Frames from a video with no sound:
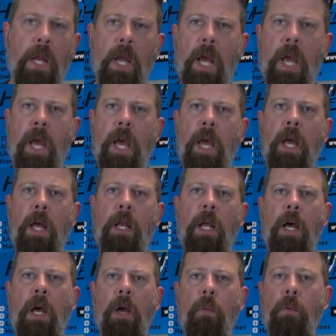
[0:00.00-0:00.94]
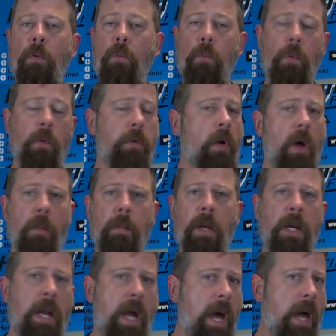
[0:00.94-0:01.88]
and we were talking
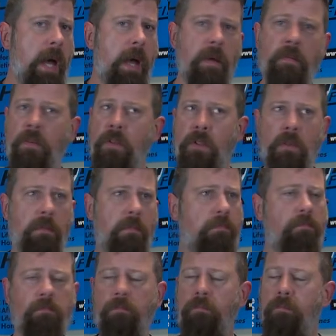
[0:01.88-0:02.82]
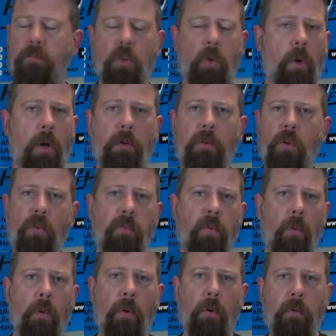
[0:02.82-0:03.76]
about knives and so on and so
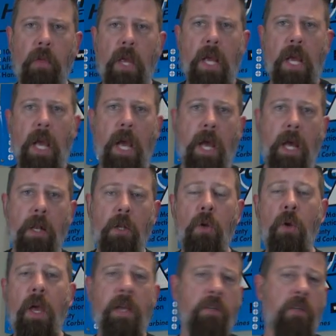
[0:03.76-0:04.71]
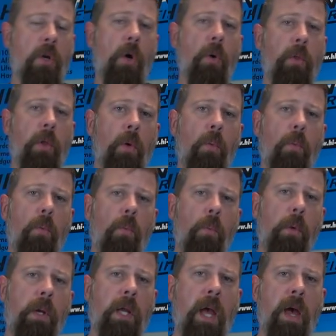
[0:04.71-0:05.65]
forth. And you guys know that
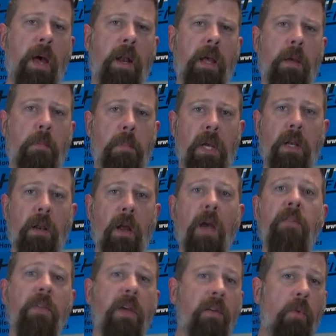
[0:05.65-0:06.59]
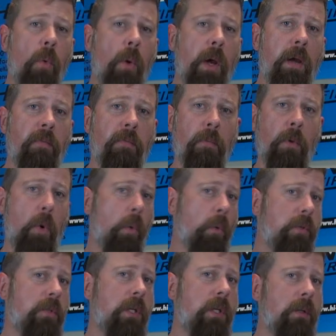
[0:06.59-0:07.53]
we had a big knife giveaway from
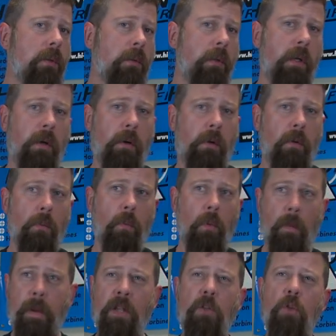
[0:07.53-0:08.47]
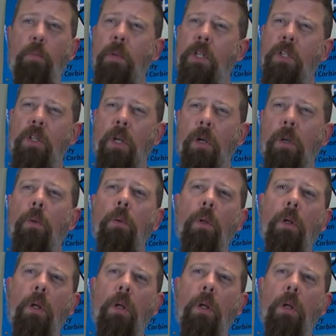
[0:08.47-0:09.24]
Cold Steel here, what, about 2 months ago?